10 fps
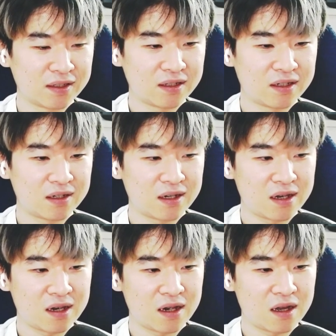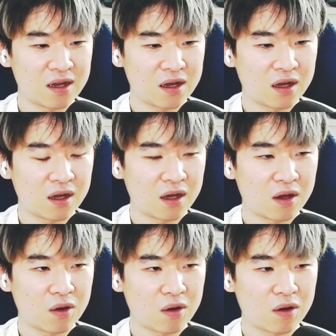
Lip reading: [no speech]